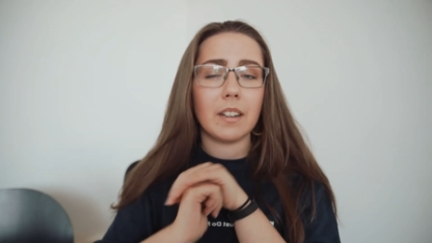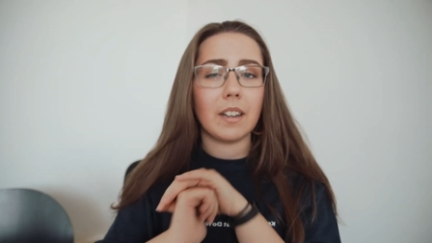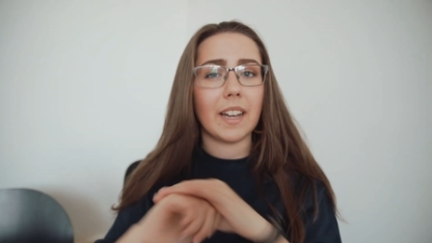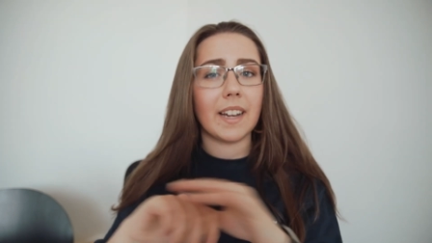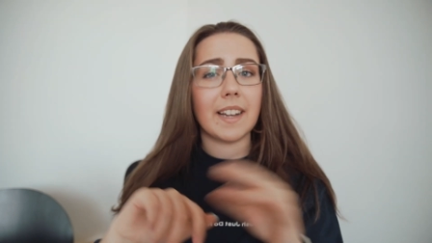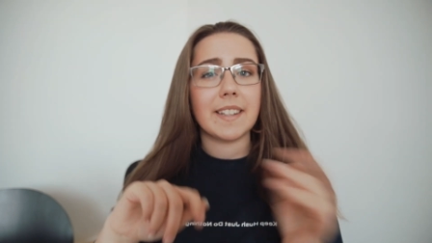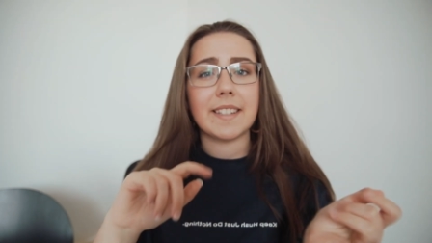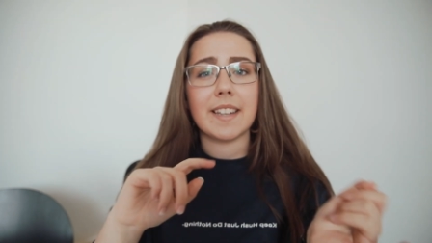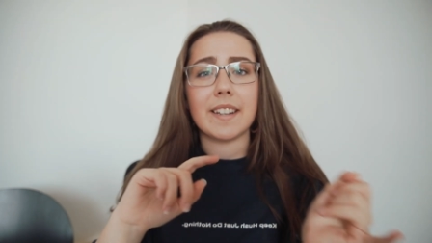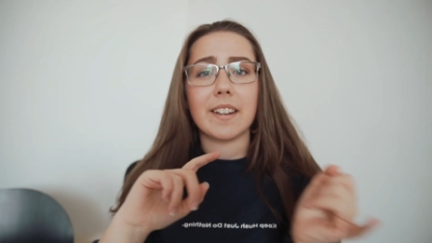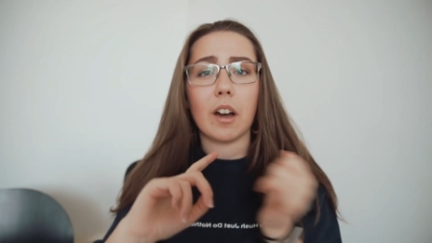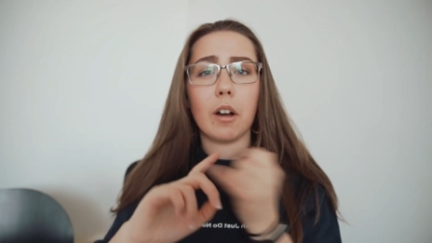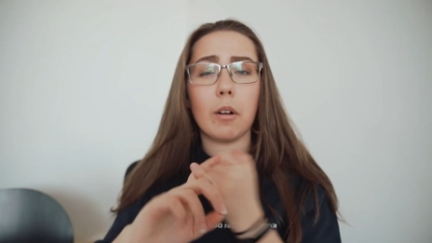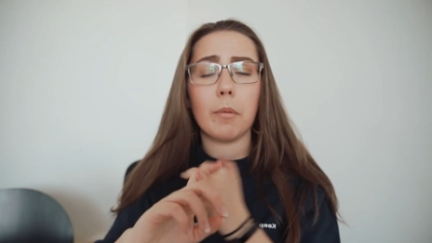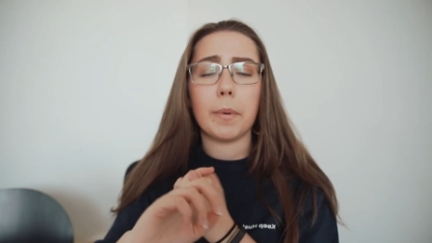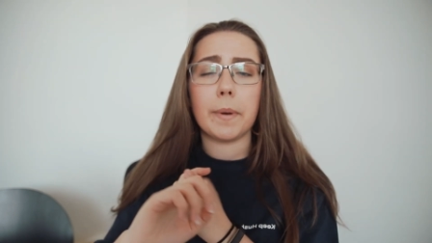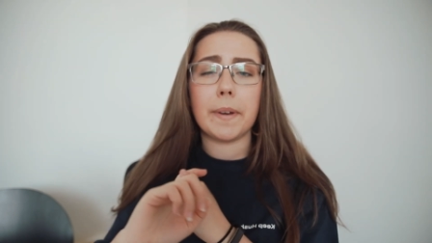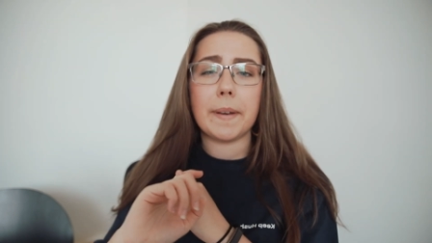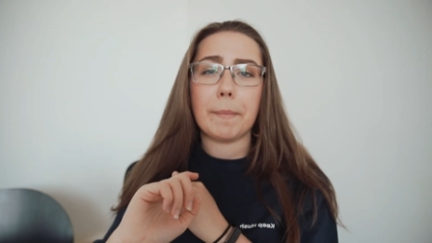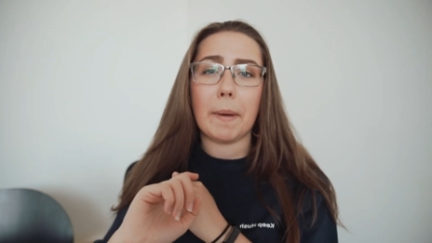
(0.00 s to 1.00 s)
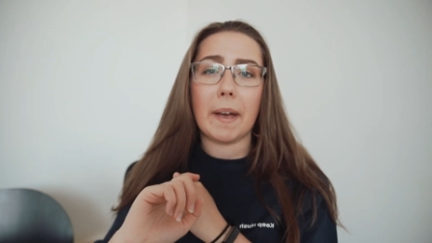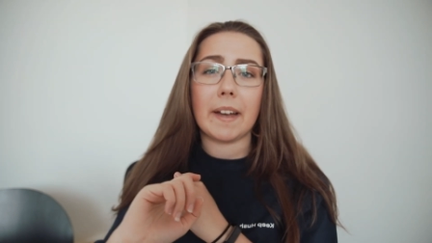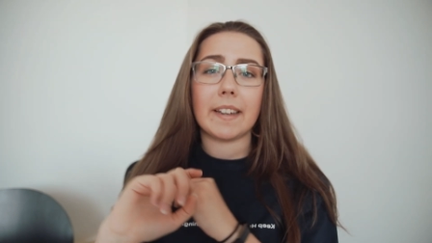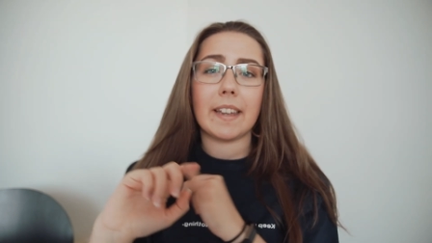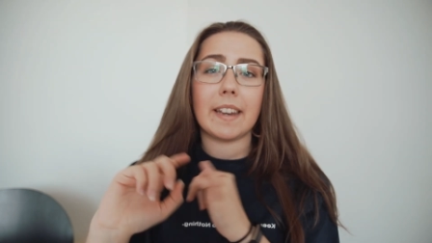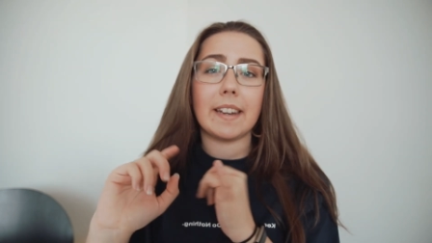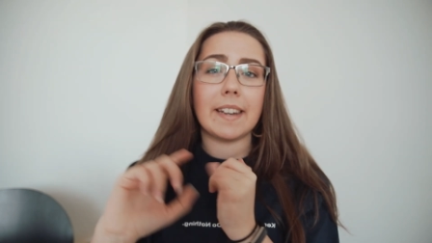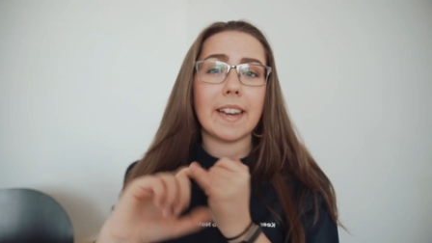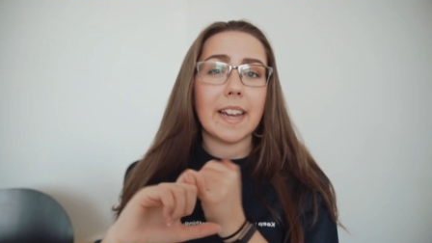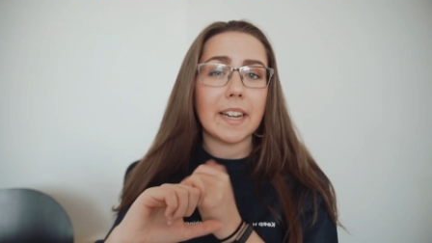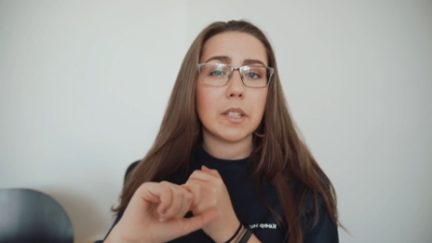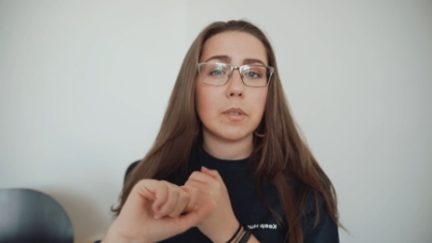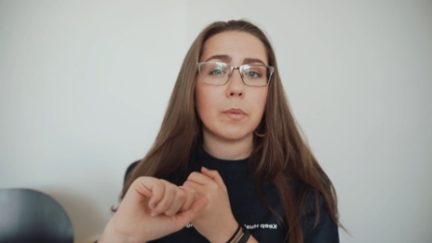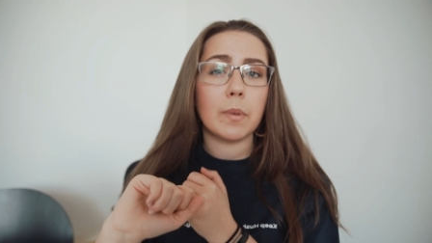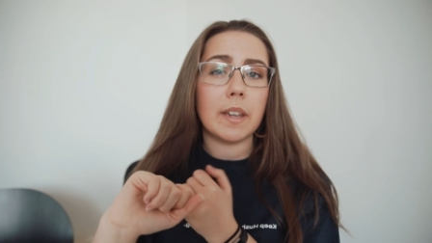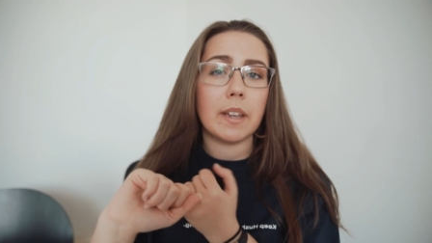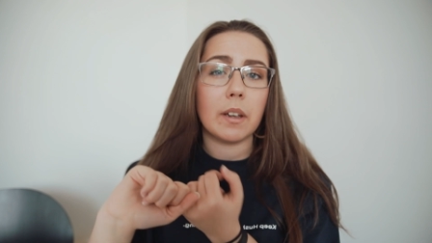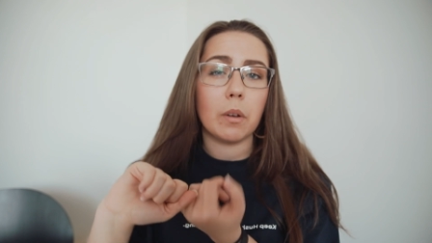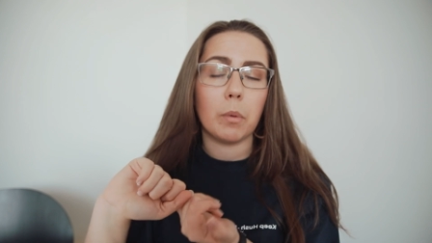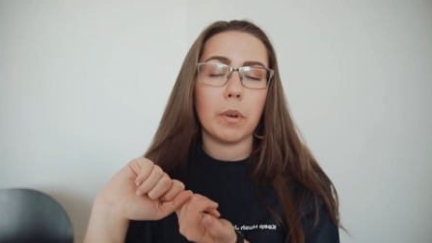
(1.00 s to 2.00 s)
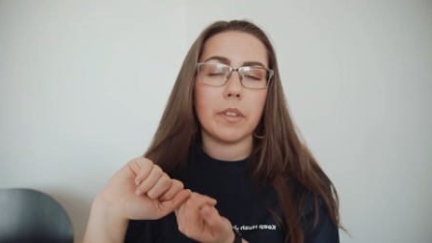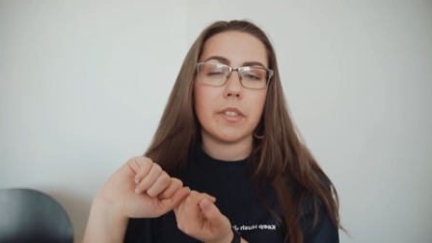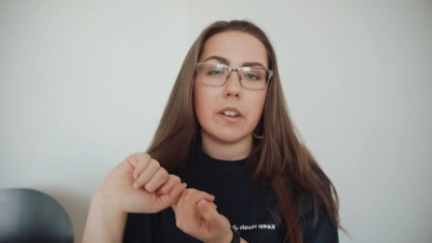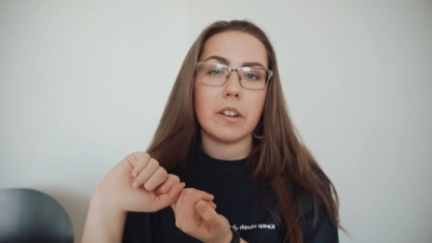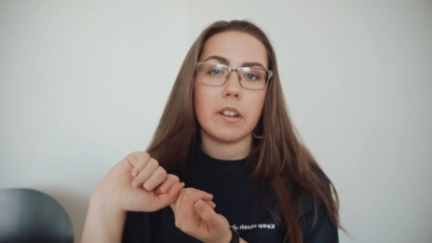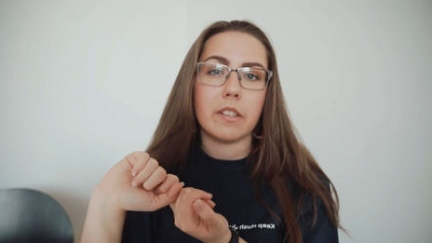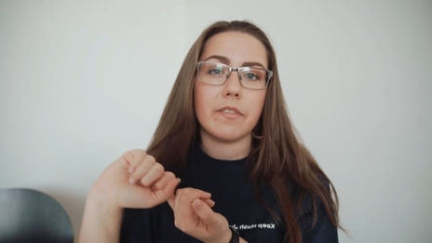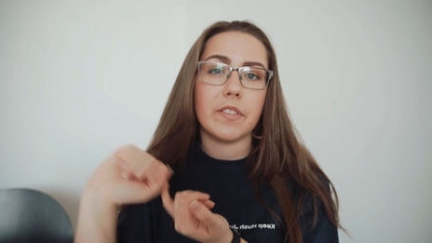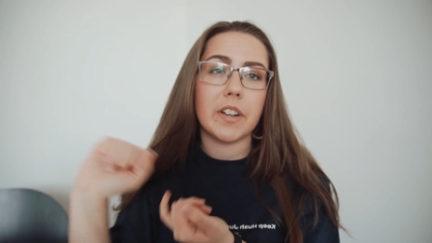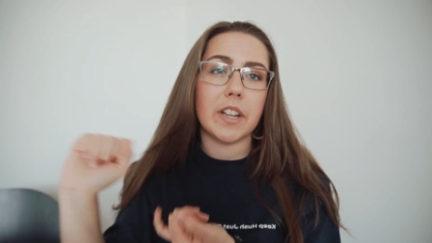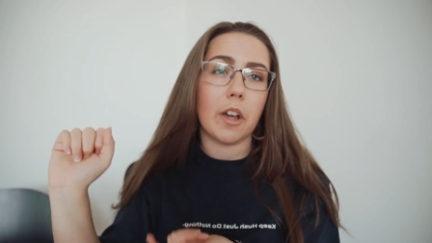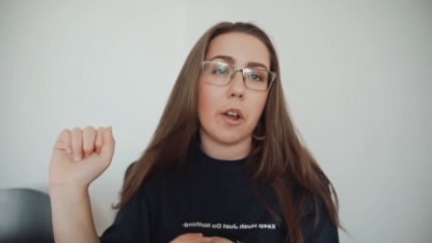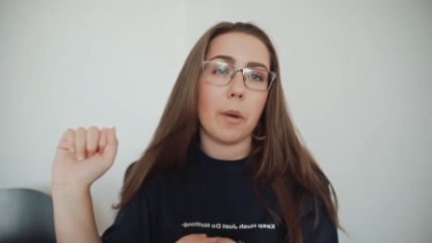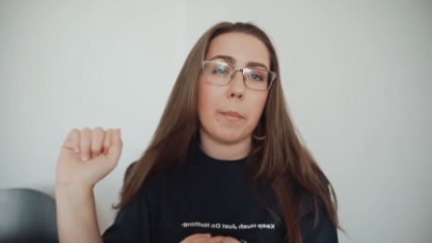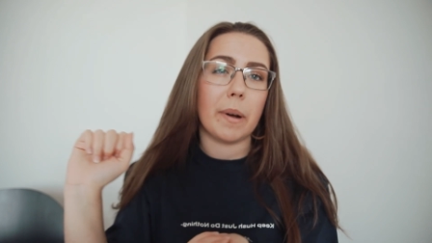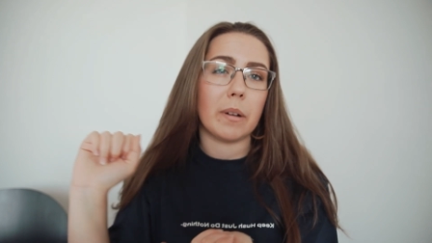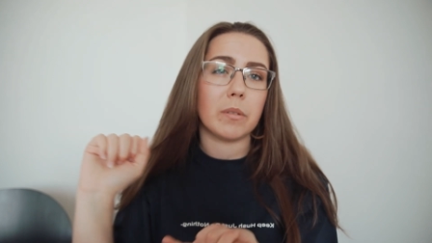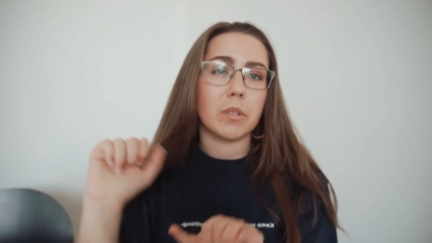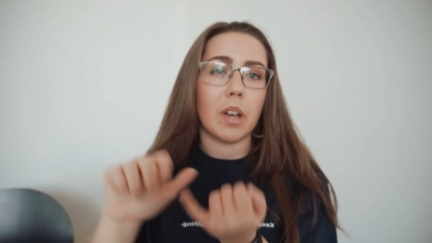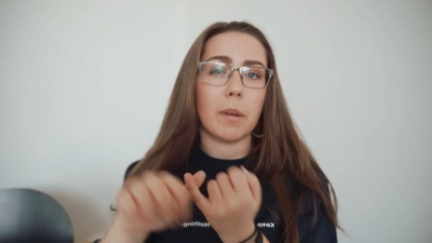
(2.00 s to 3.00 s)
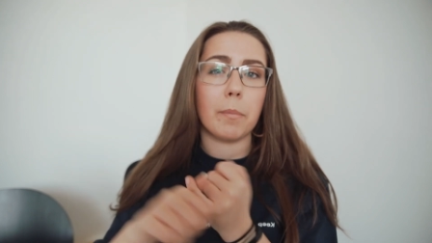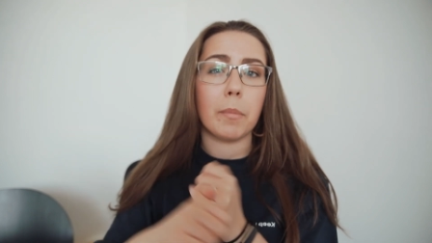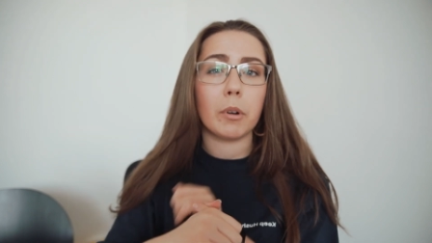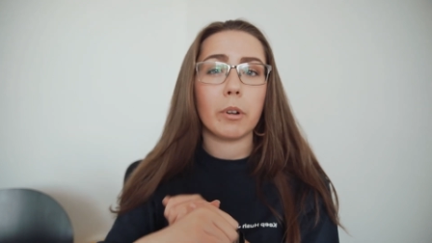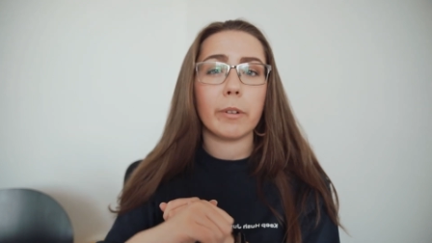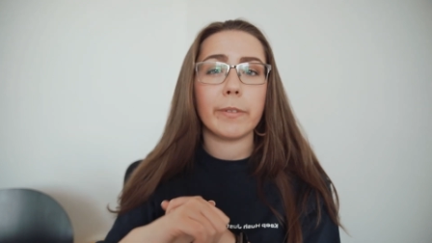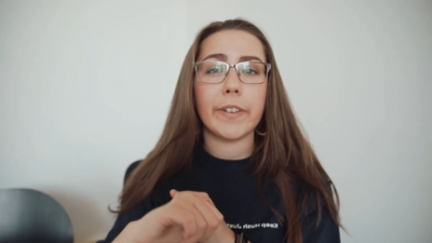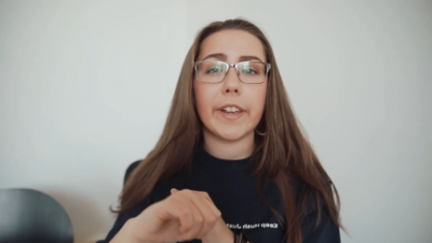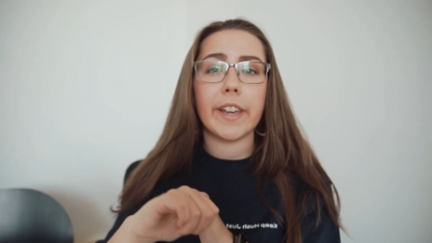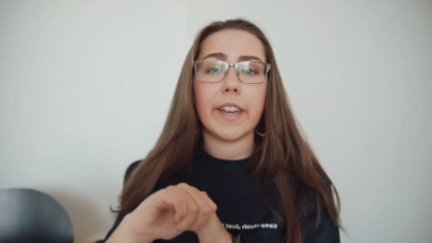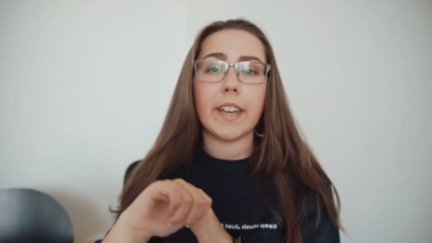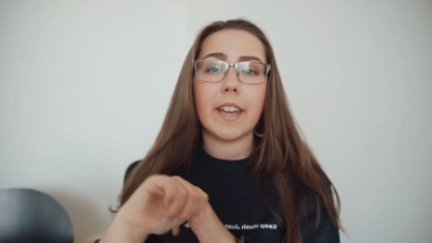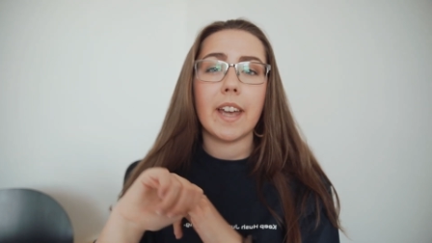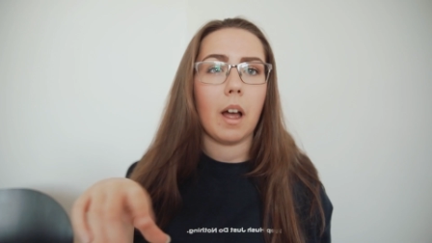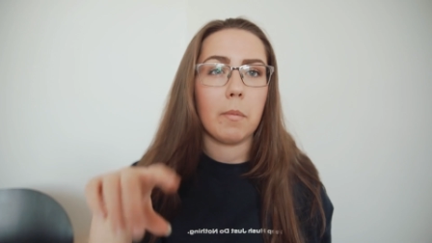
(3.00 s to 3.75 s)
Like I said, I'll be back next week with another video about typography.